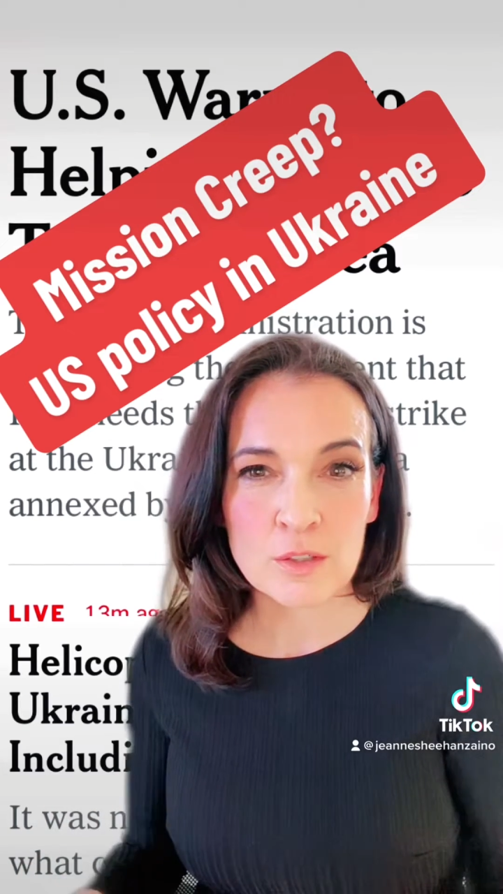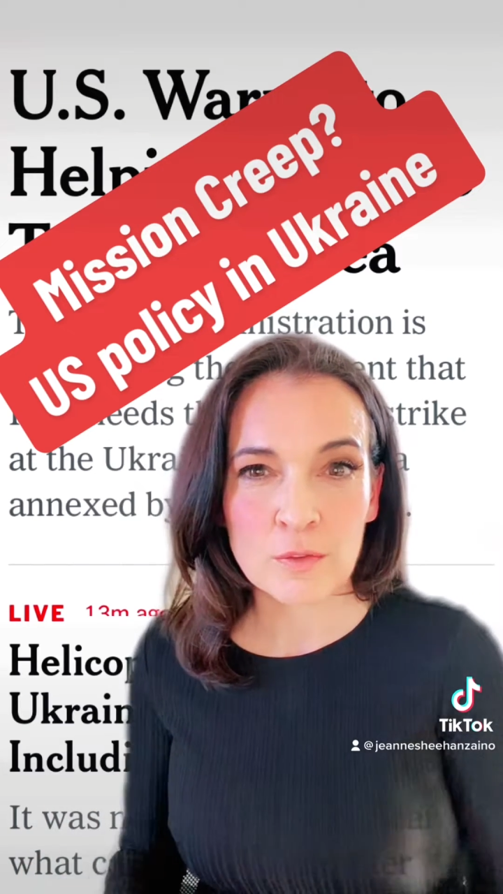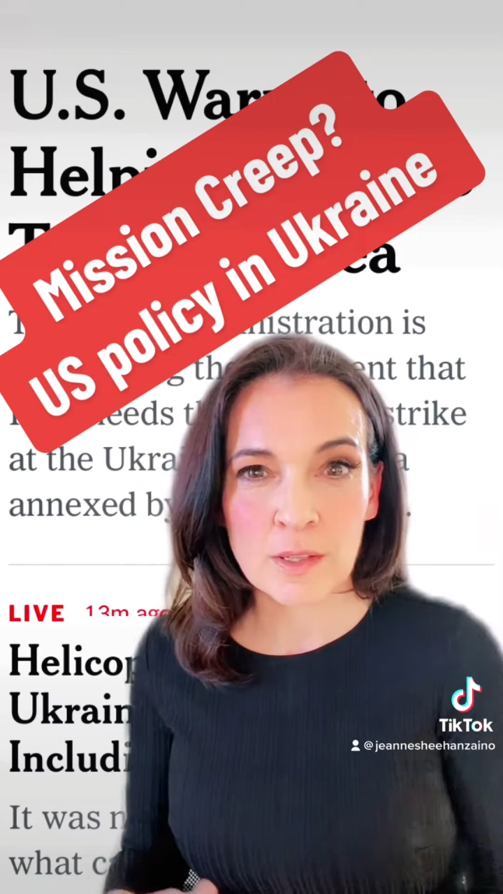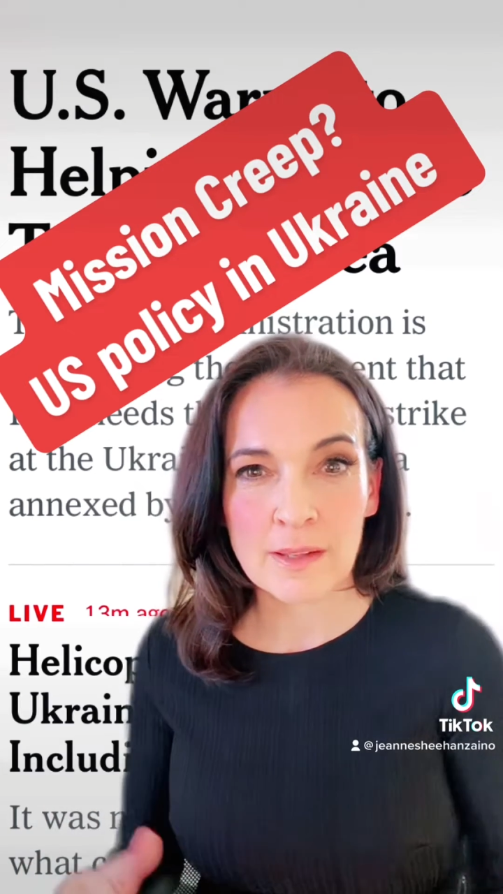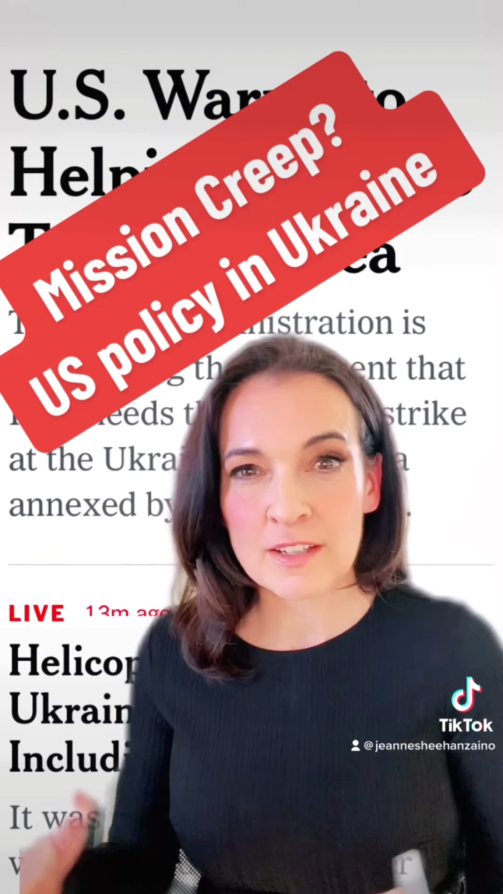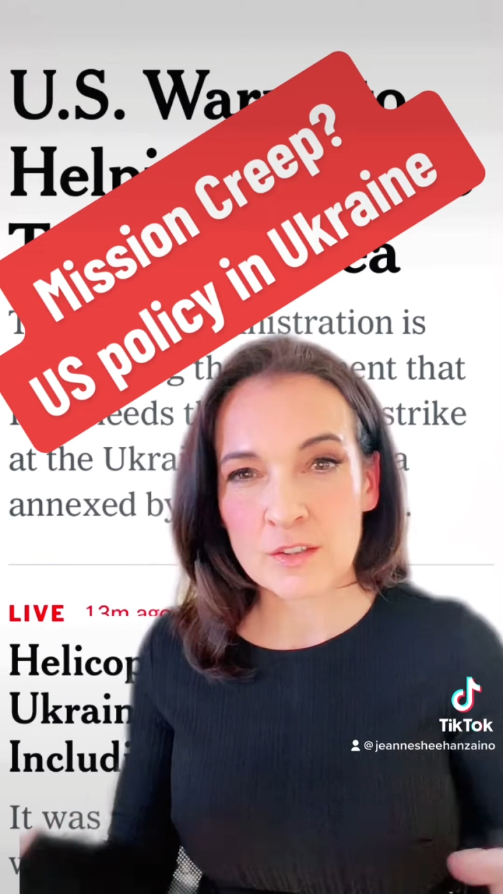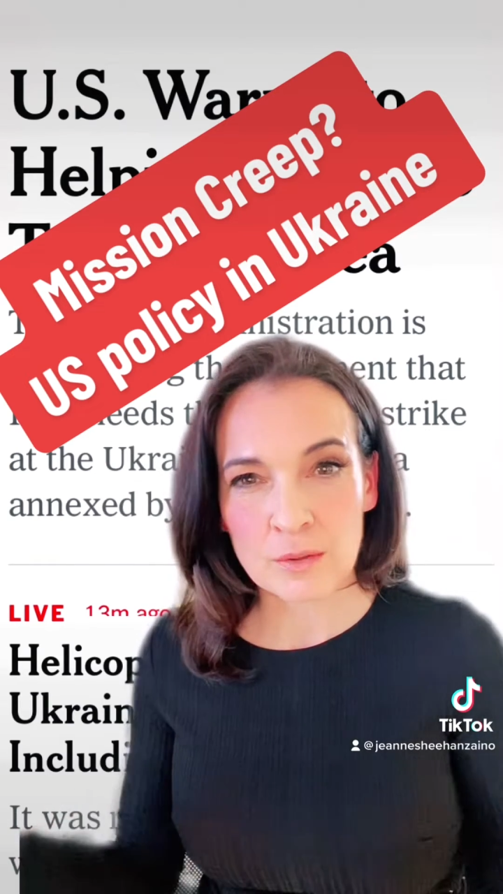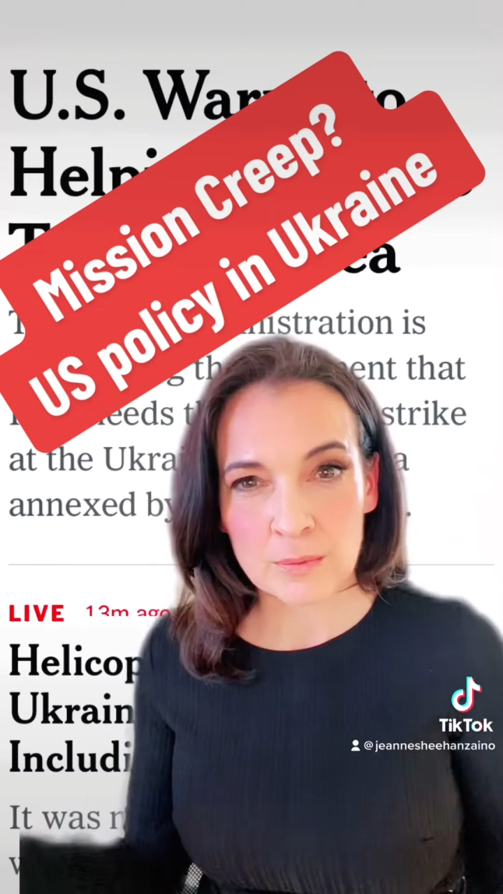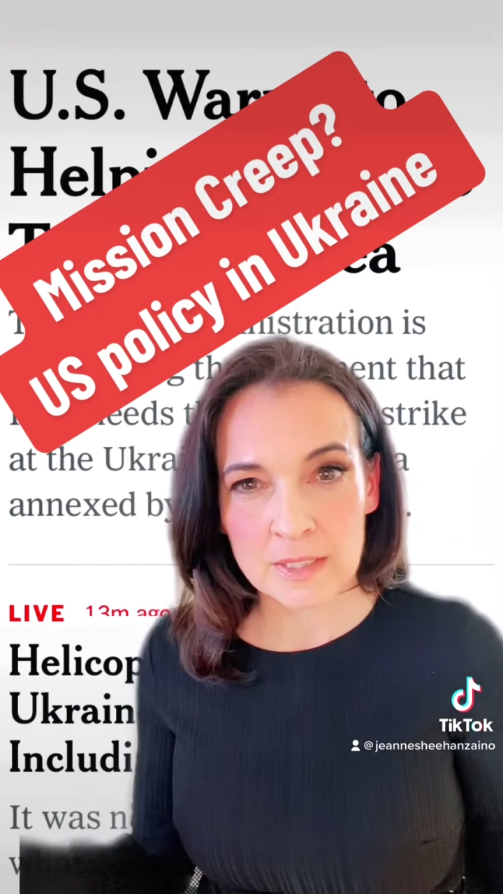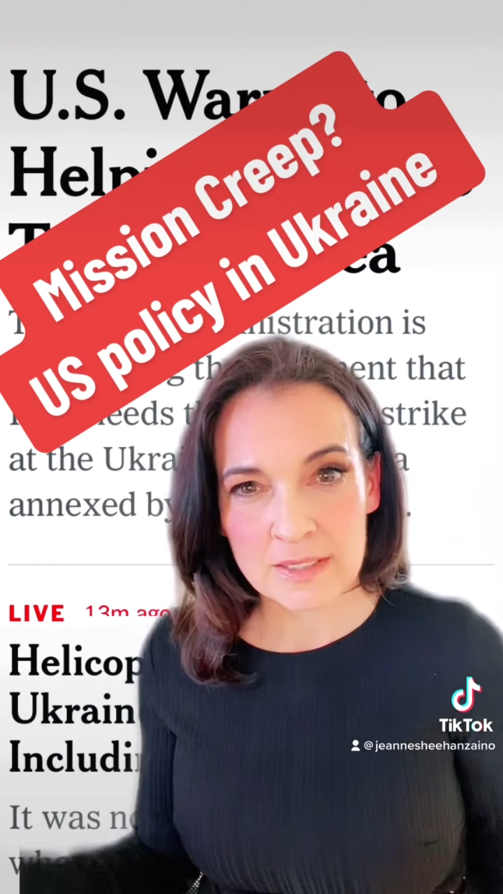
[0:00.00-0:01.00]
over the last
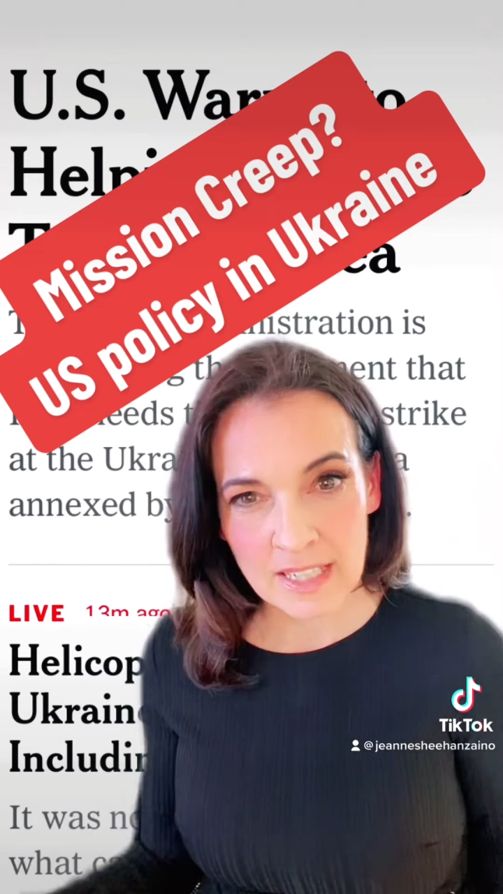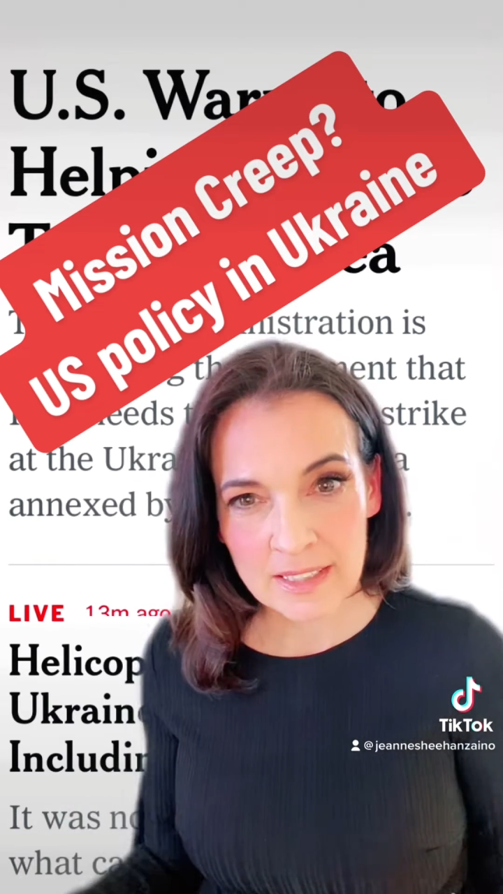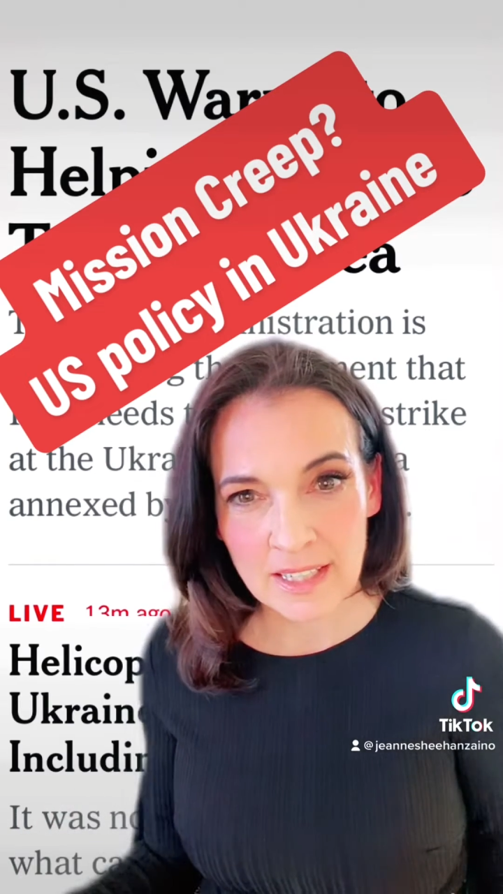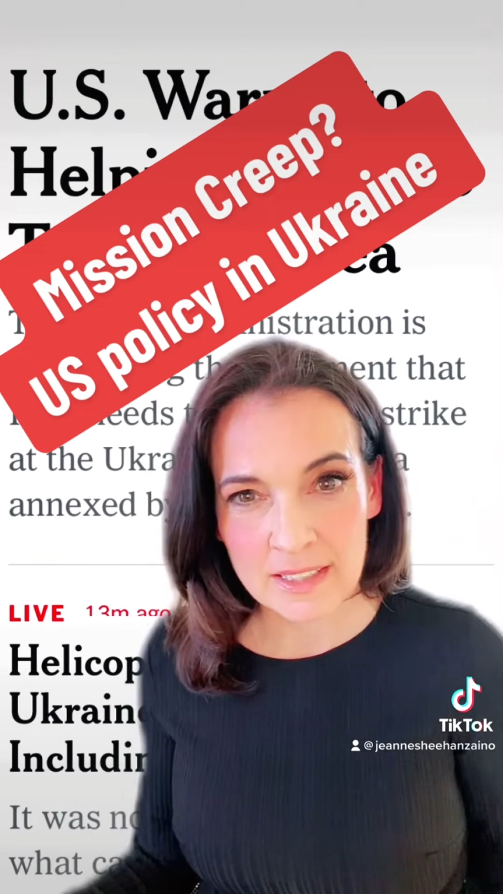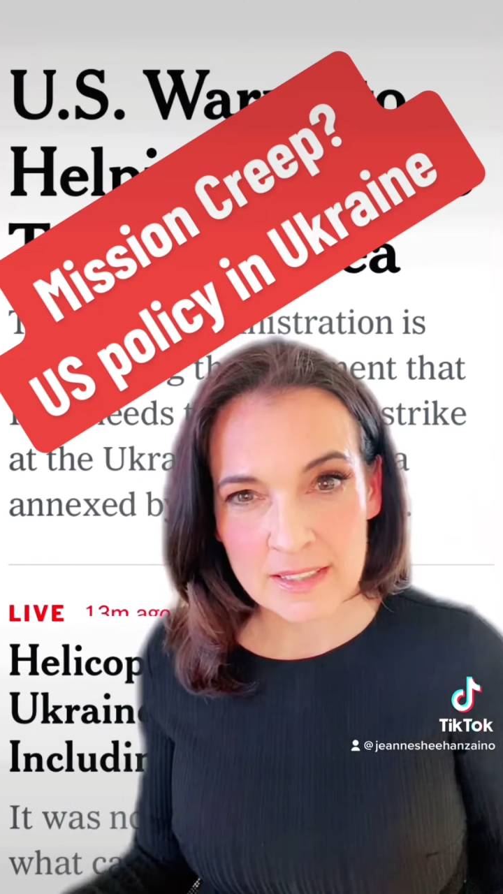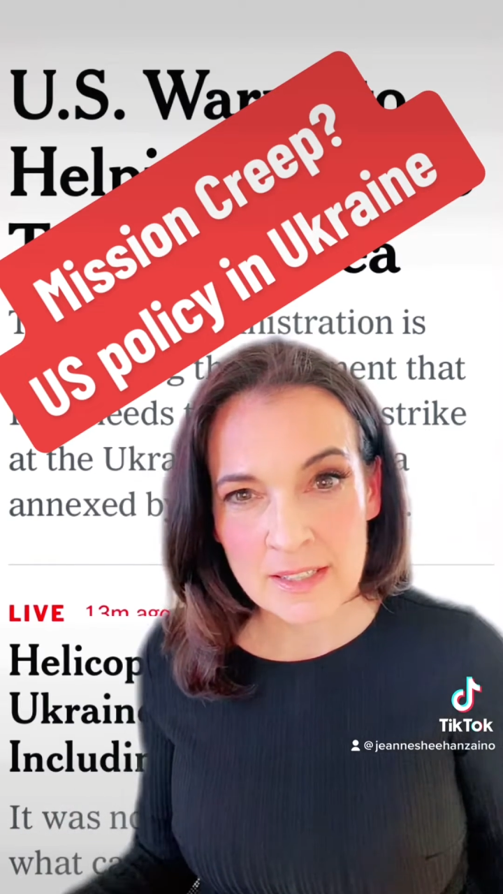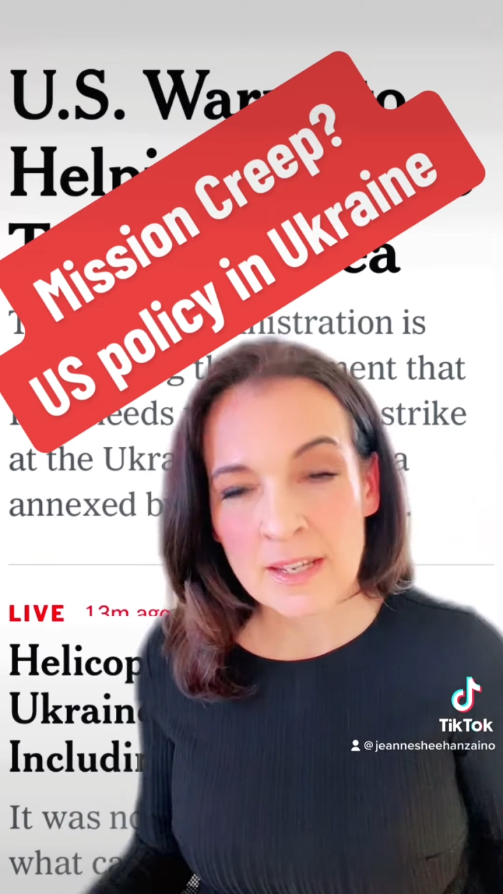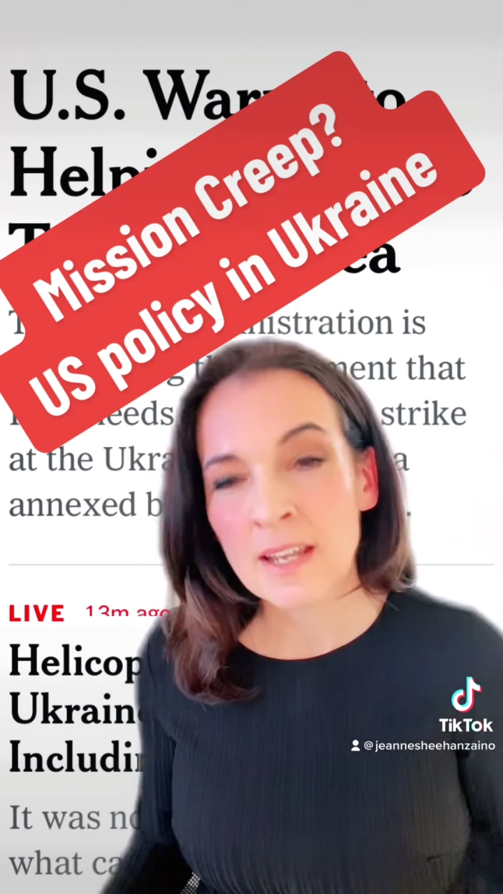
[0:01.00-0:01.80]
3 decades